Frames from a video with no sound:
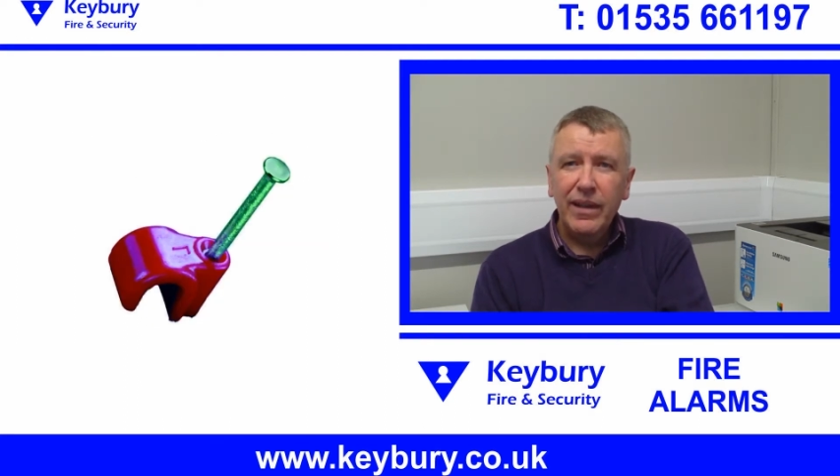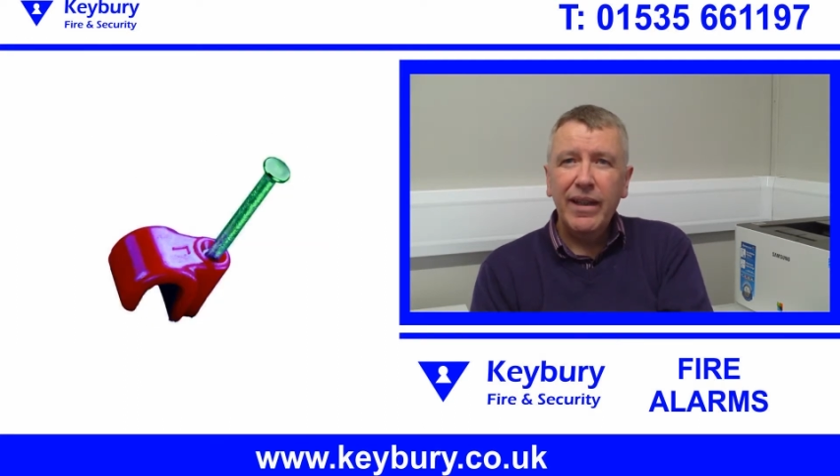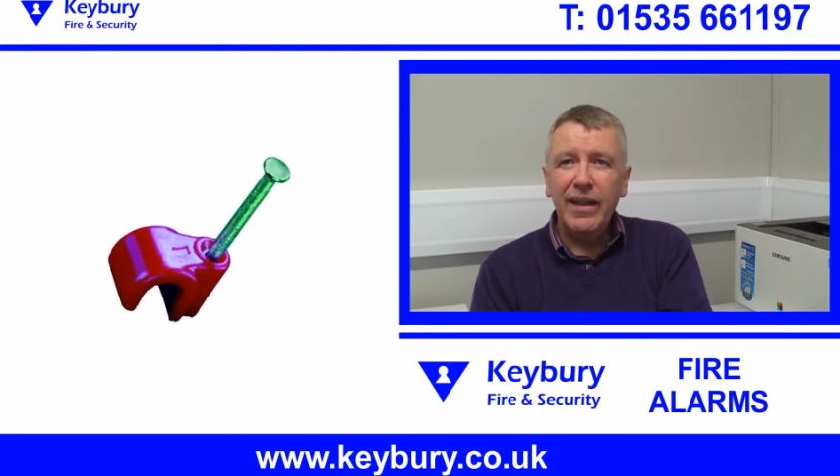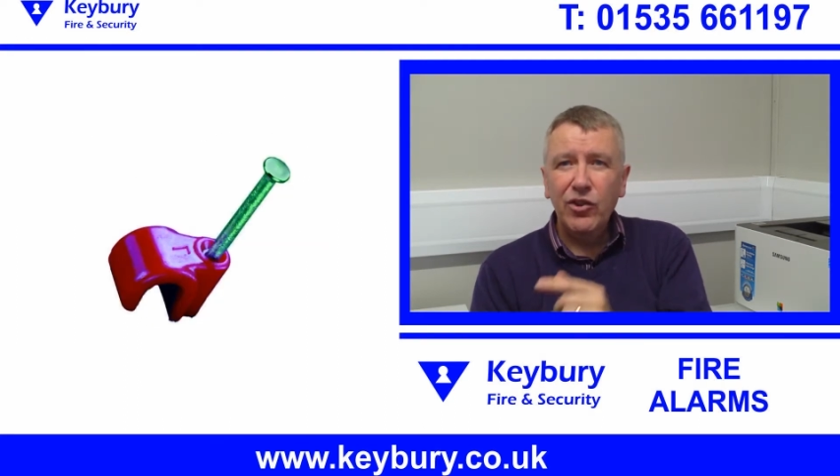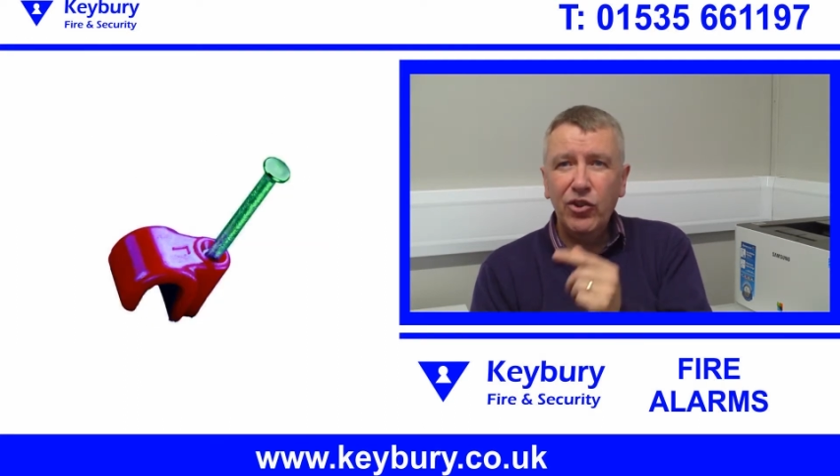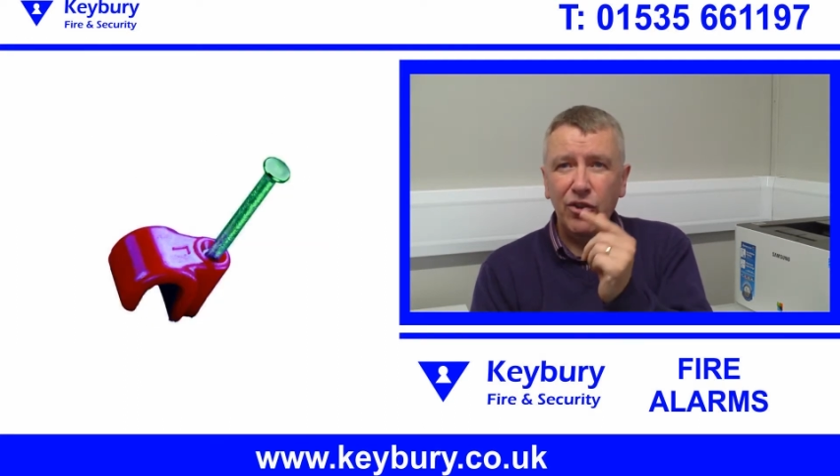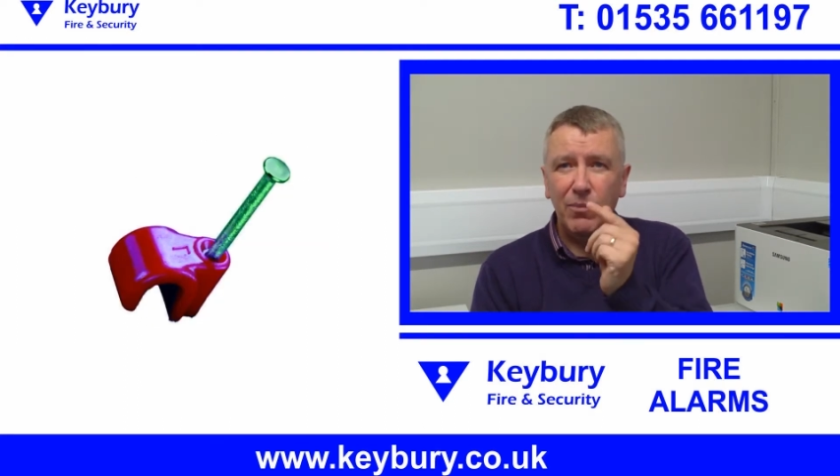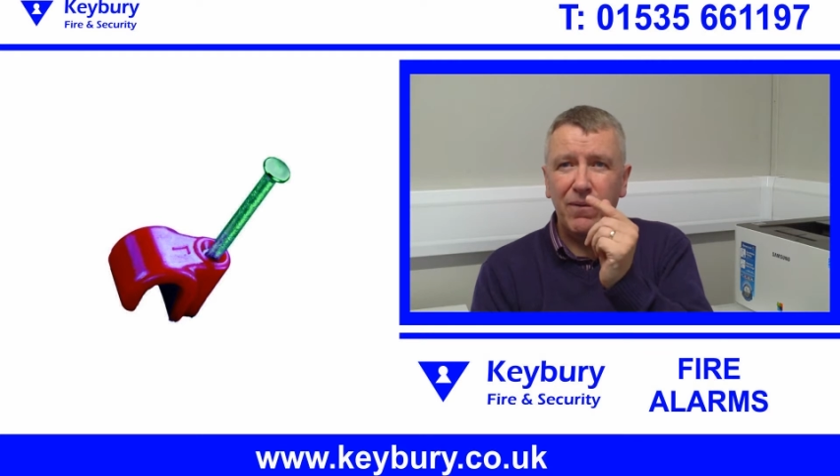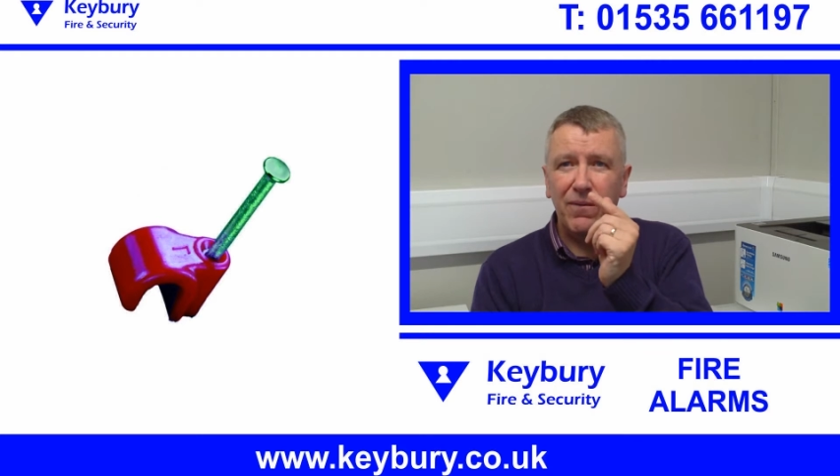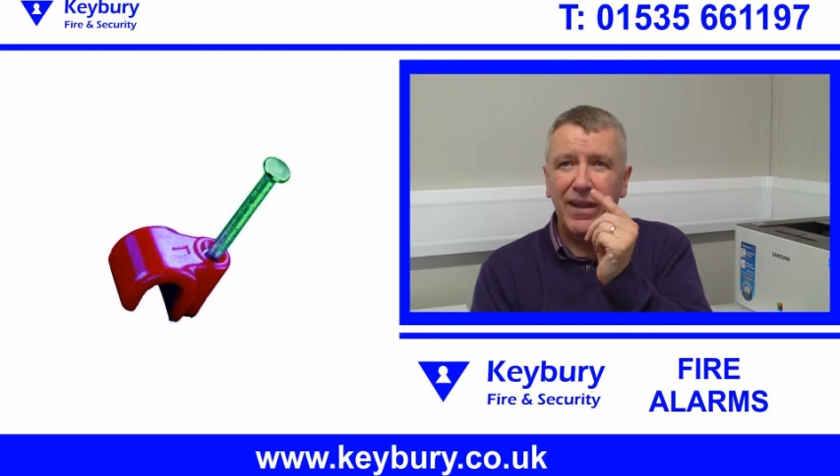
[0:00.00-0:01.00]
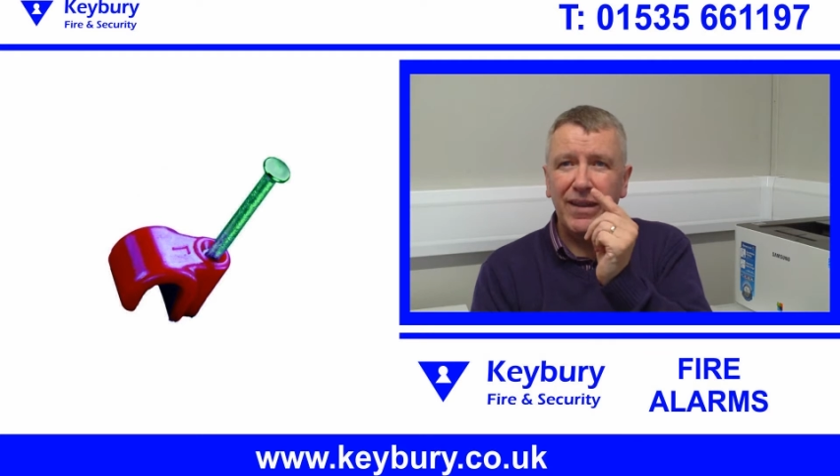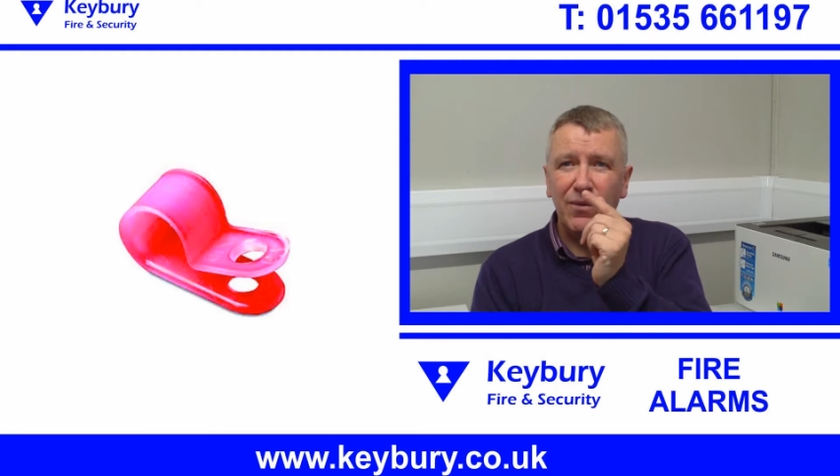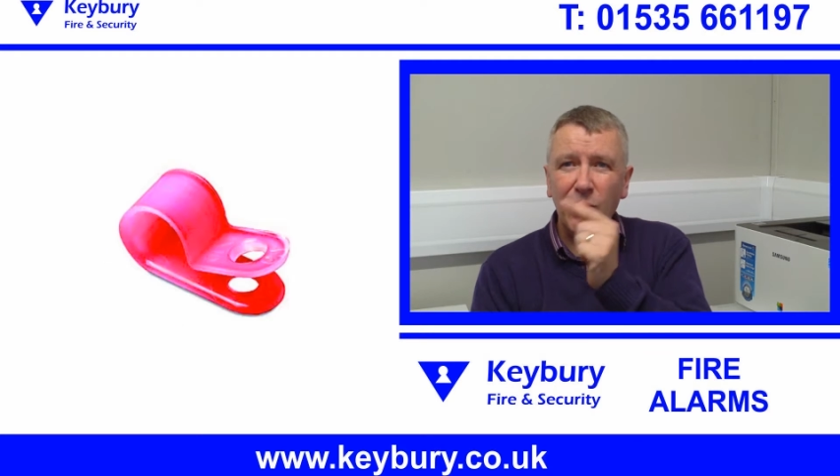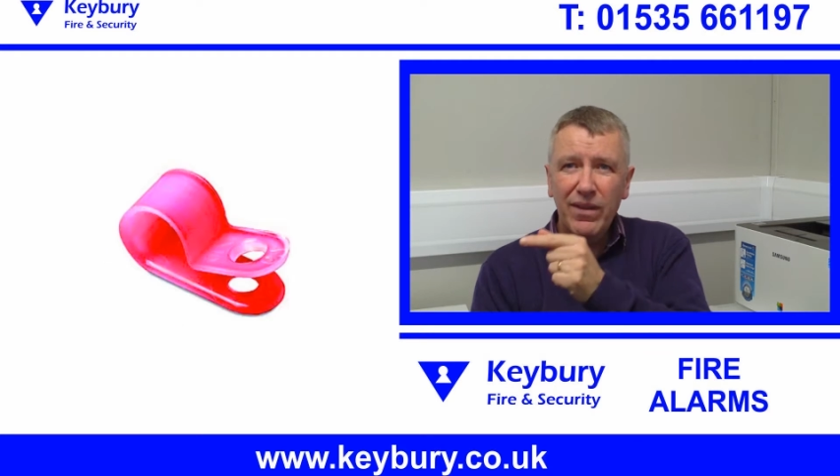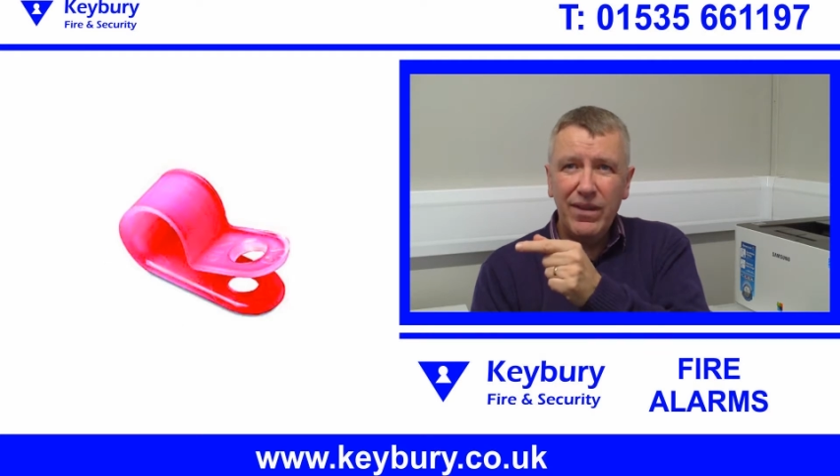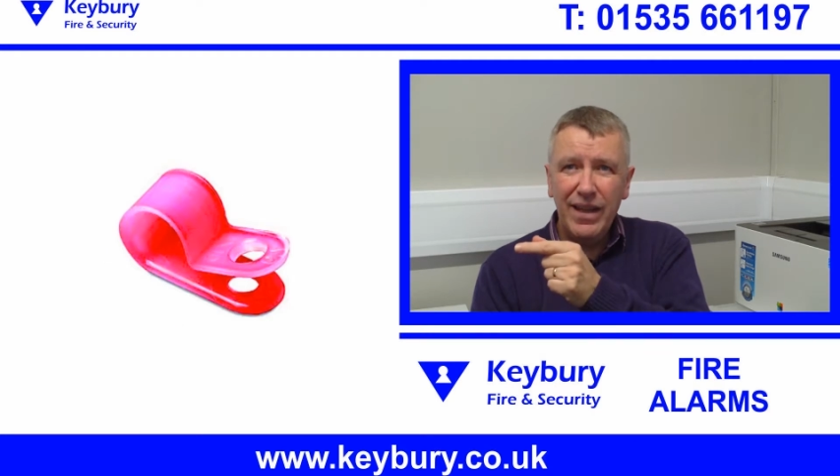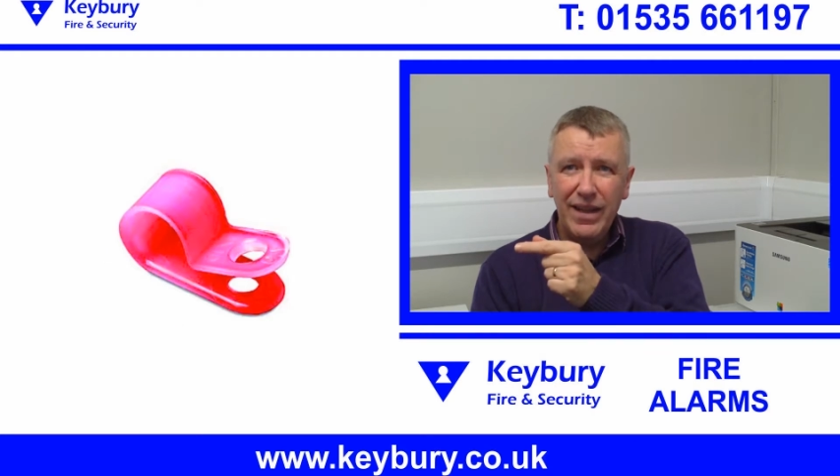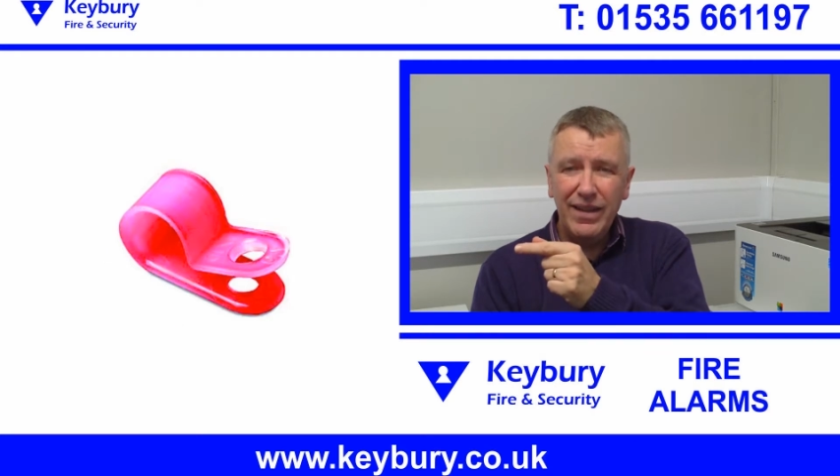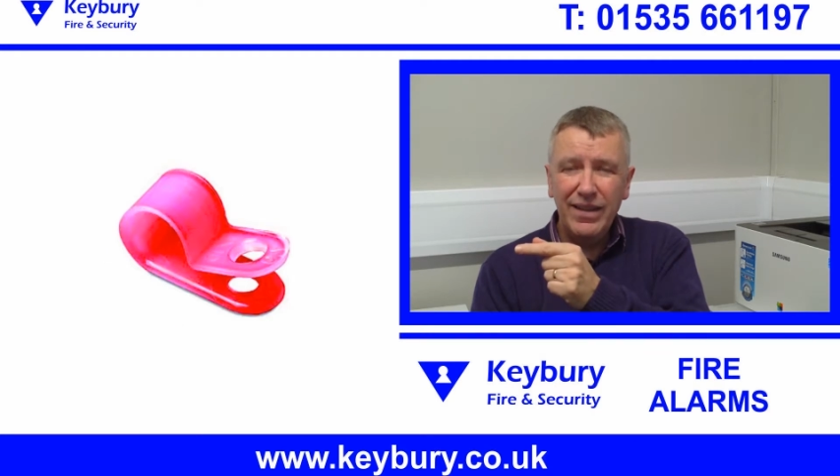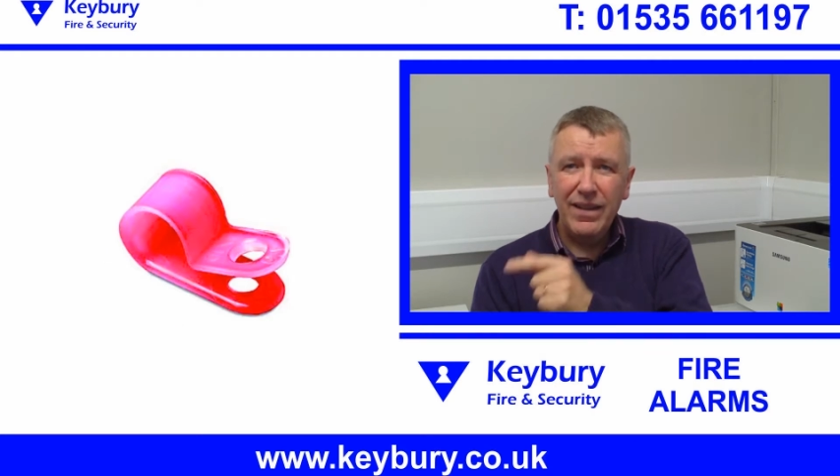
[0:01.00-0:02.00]
it should be fixed with
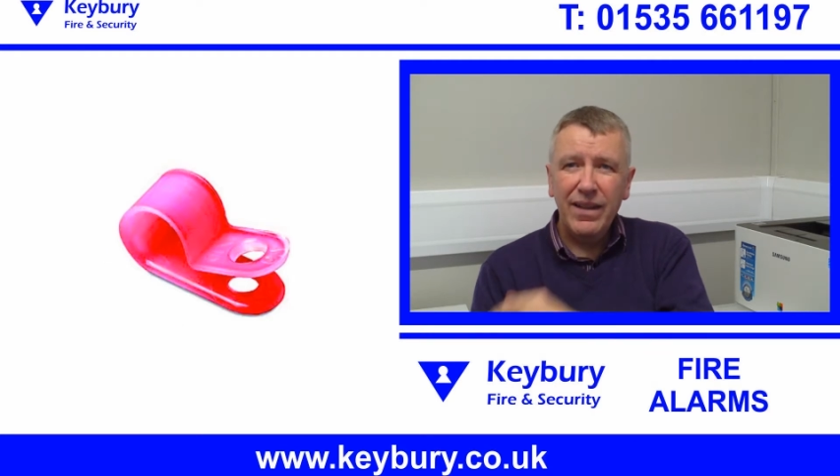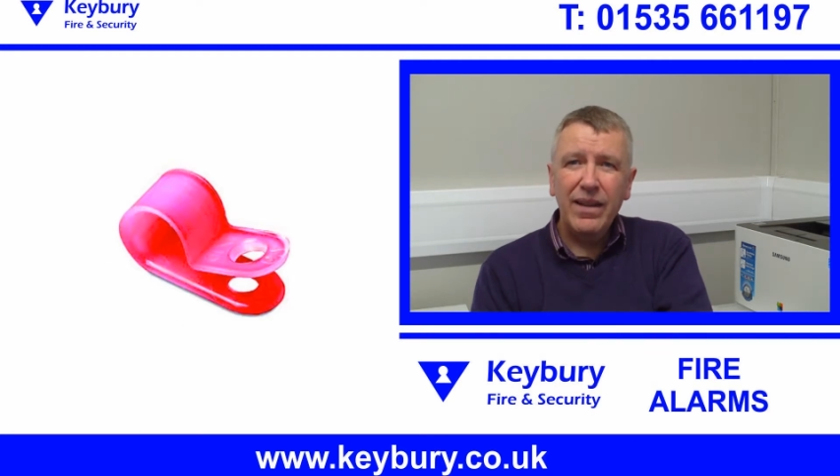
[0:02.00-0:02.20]
these